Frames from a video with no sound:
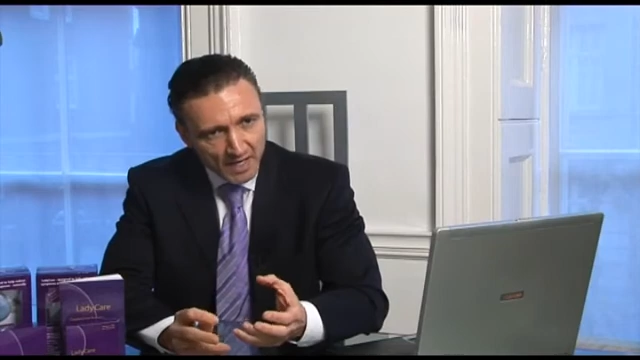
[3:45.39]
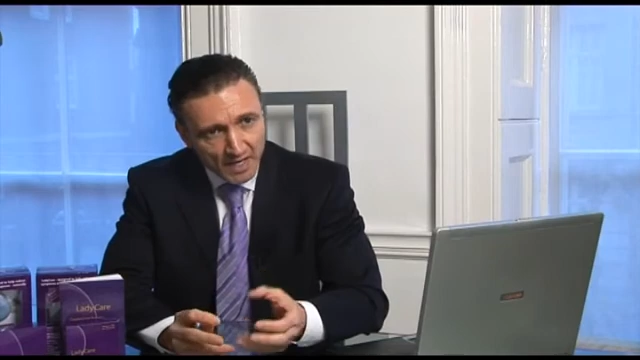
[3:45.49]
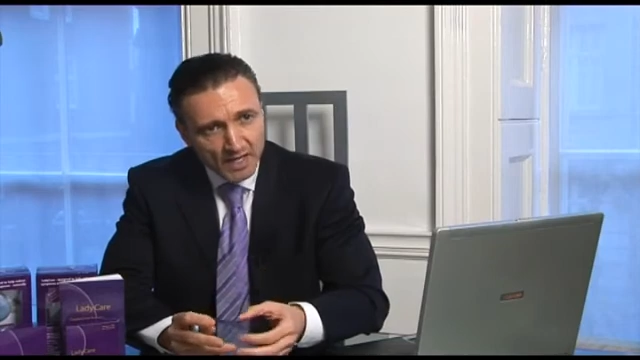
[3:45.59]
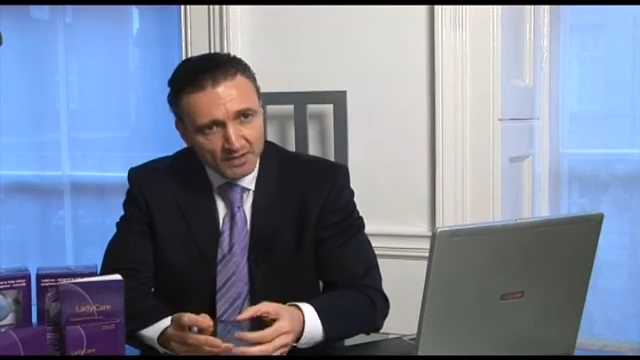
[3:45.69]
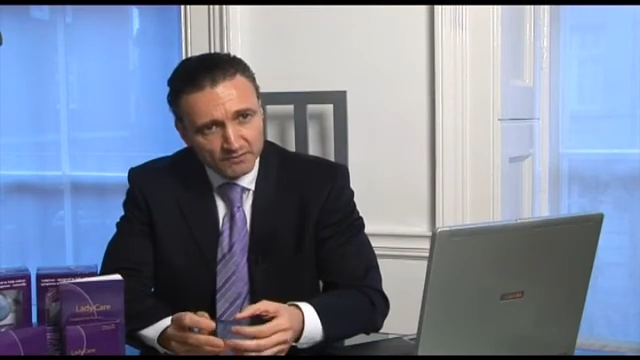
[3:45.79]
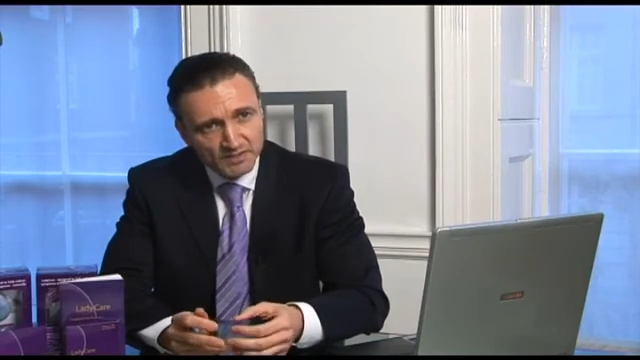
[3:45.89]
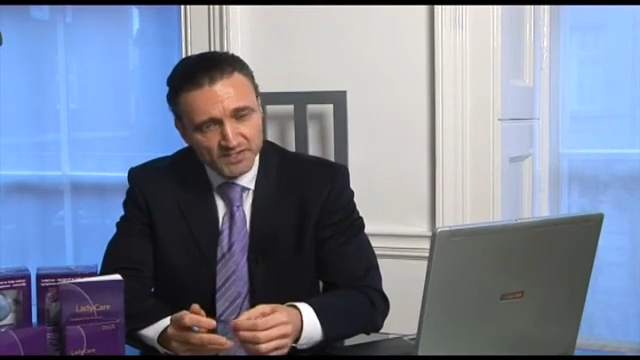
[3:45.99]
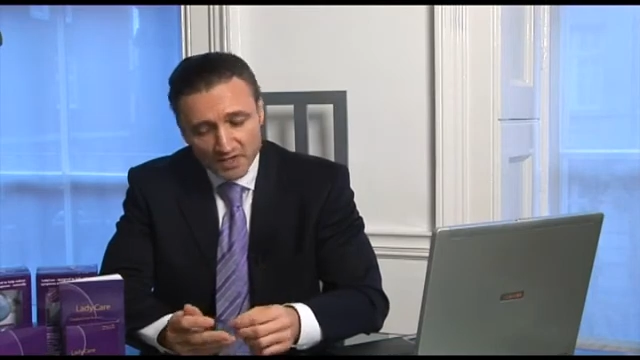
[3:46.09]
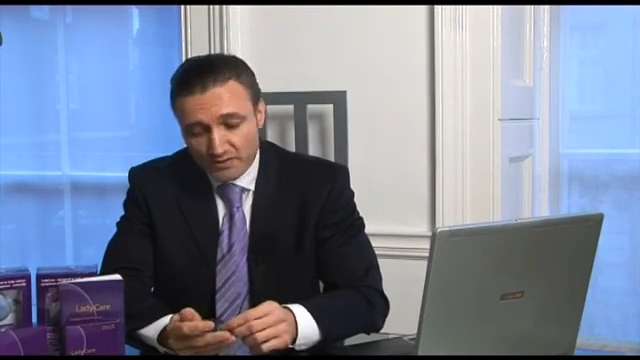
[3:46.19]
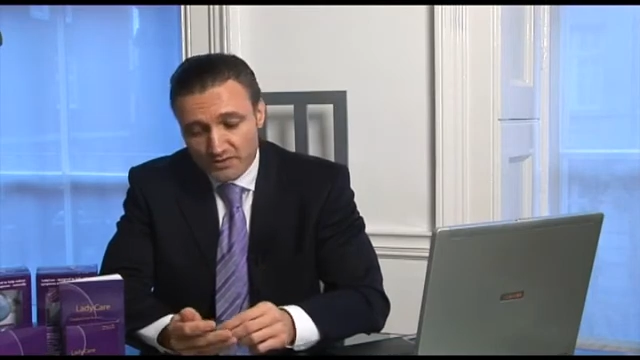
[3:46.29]
And the
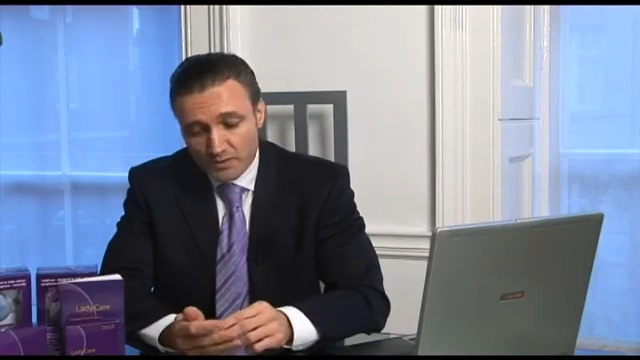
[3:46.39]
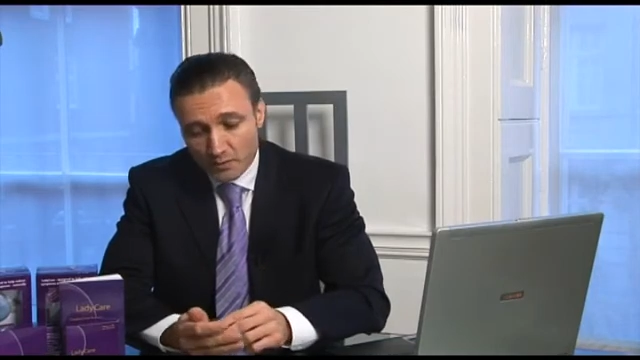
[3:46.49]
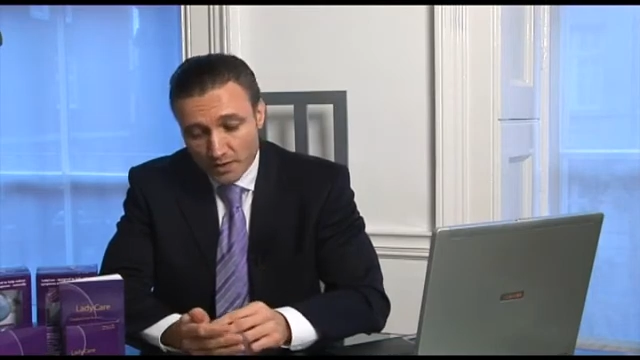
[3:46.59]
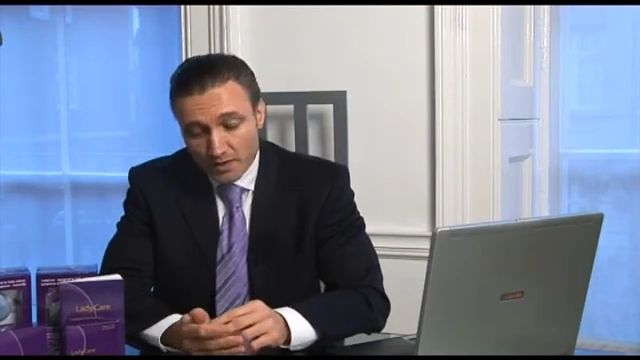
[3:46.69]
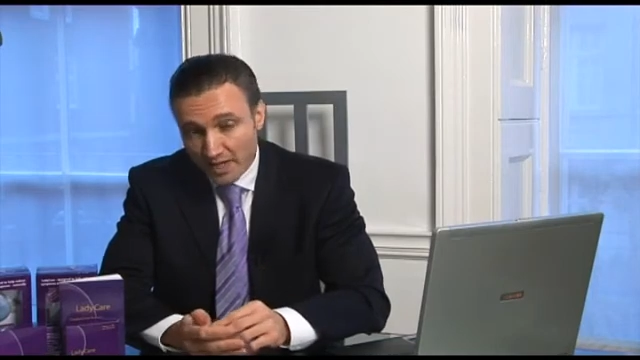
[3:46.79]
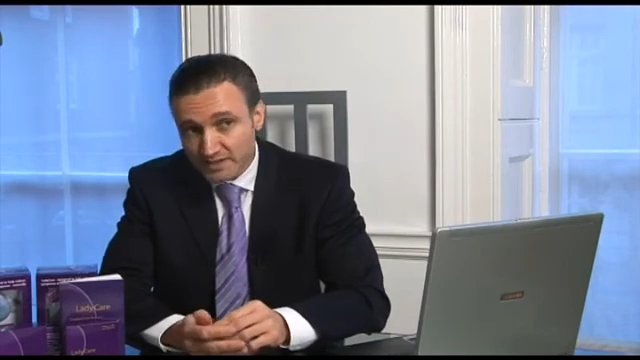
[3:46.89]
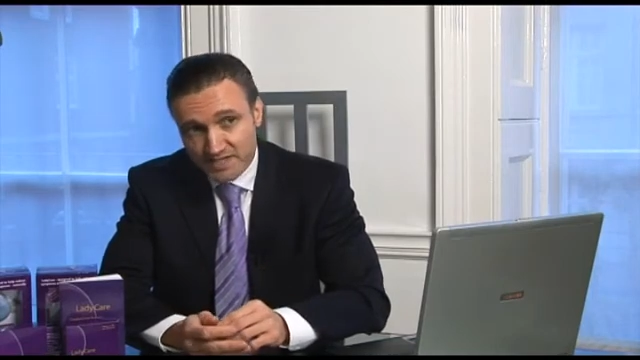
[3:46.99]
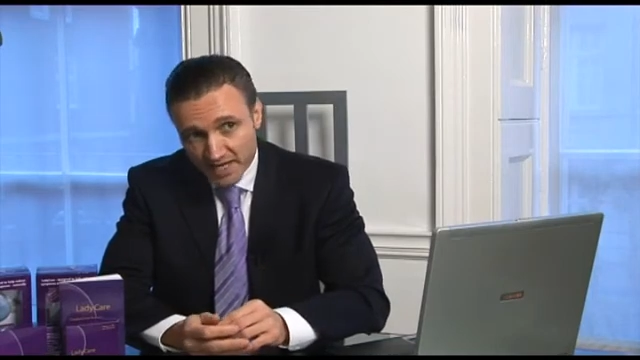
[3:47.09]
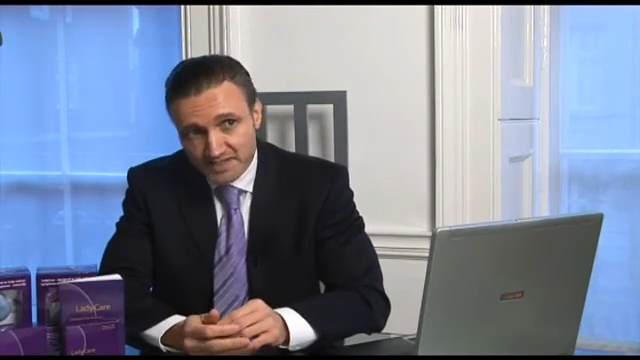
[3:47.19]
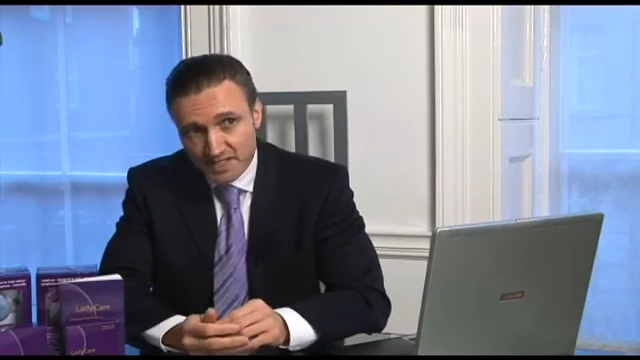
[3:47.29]
results were
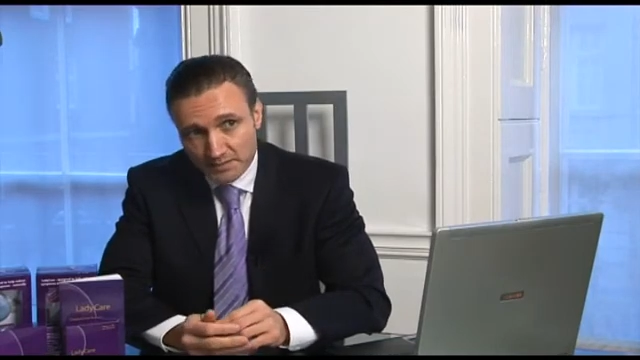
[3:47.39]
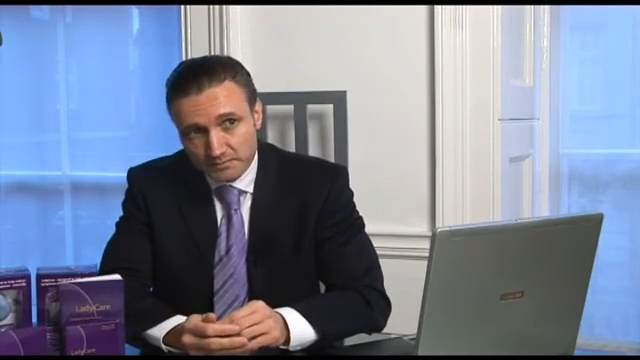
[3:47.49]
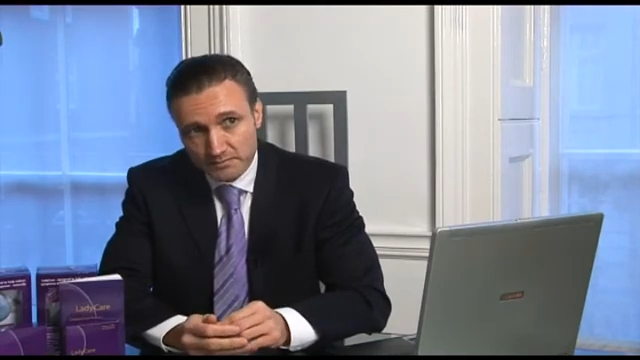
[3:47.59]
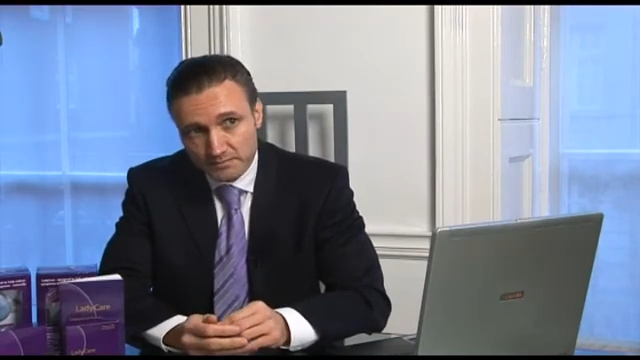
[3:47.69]
exciting.